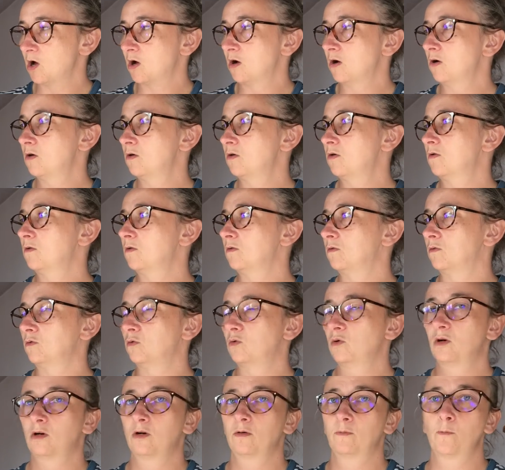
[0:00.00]
"Oh,
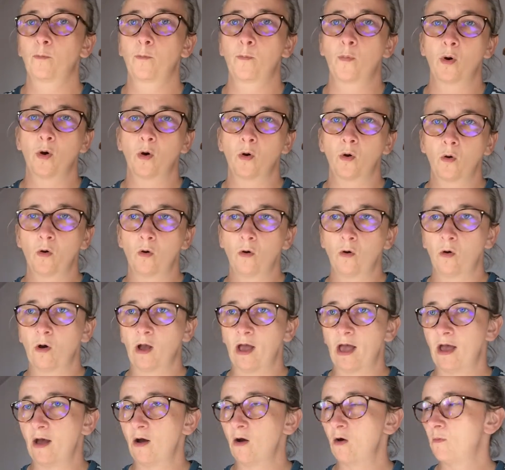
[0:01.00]
poor
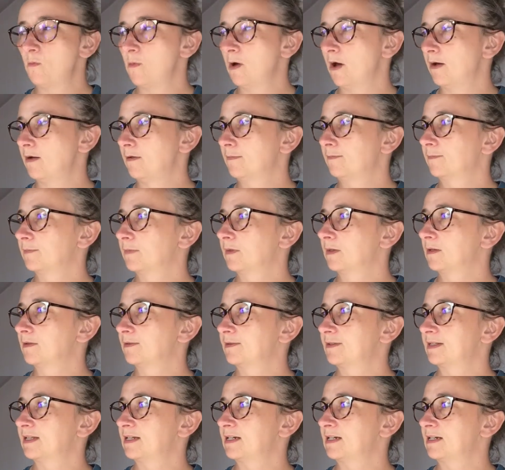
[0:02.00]
Elmer,"
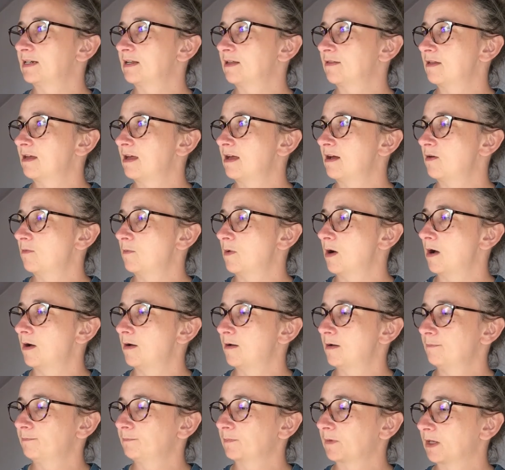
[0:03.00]
said another
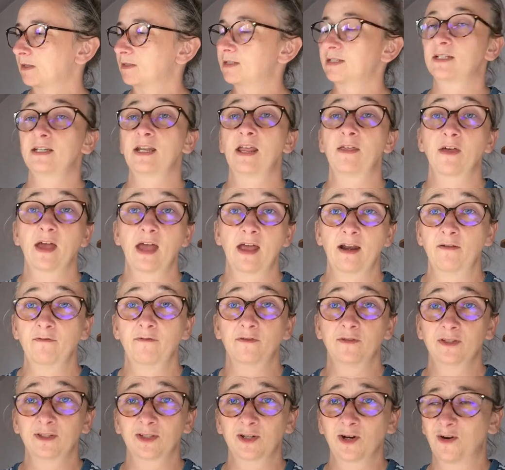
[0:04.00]

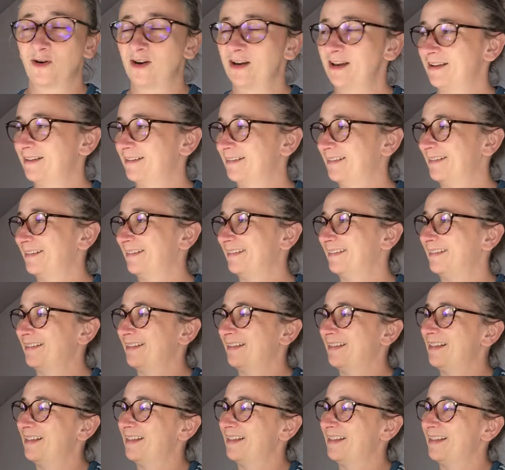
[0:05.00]
elephant, sorry.
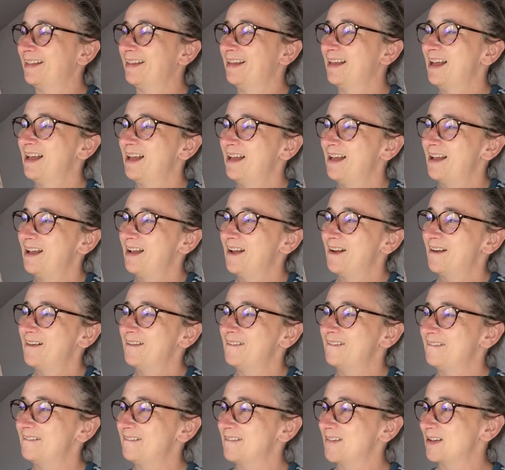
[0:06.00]
"Oh,
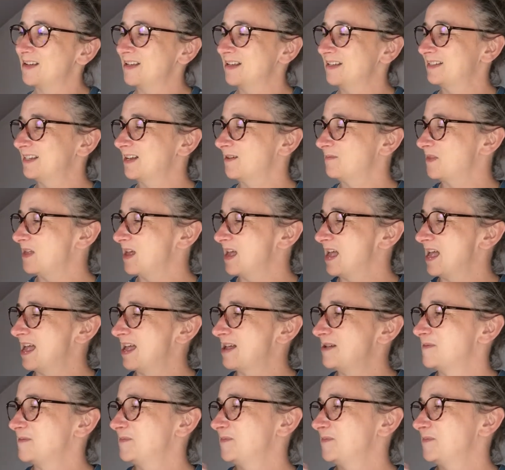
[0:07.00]
look, he's up there."